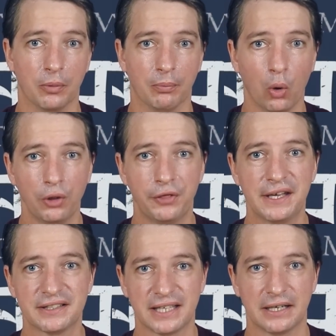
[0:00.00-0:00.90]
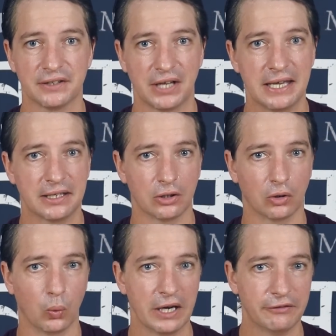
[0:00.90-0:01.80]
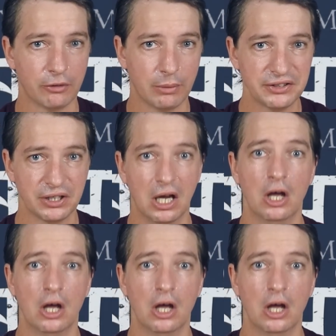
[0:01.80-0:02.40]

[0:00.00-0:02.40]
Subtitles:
more things that are taken away from us,